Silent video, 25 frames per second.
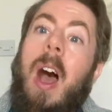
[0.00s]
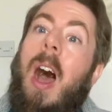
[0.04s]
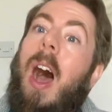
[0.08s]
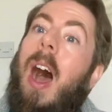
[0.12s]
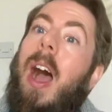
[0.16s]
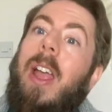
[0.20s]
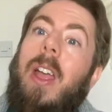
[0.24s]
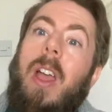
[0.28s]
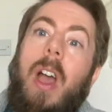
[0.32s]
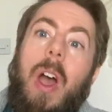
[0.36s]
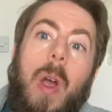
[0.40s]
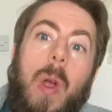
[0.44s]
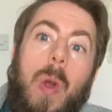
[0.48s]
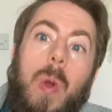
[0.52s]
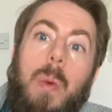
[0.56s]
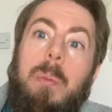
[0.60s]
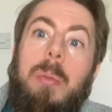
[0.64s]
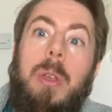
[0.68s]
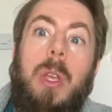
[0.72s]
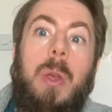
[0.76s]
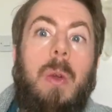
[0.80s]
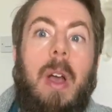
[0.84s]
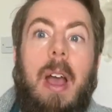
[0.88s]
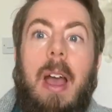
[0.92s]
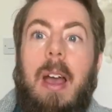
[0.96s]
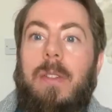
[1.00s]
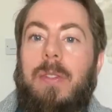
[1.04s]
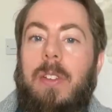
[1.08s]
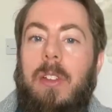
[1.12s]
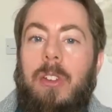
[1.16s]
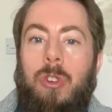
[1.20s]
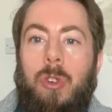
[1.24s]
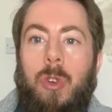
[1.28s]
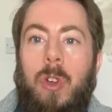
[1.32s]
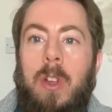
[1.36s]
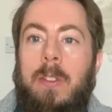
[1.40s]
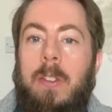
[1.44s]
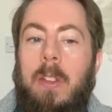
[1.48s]
I hope you have
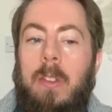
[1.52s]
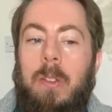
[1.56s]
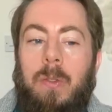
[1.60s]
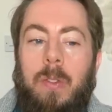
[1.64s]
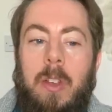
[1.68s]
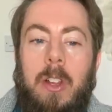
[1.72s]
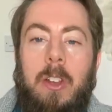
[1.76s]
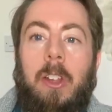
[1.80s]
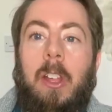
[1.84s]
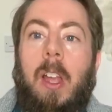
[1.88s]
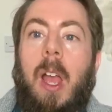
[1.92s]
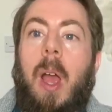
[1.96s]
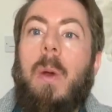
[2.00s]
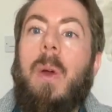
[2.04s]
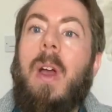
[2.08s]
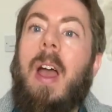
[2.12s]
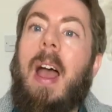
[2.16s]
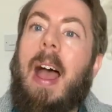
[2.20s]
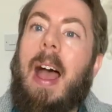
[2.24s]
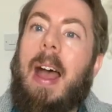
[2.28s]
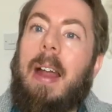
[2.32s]
enjoyed this video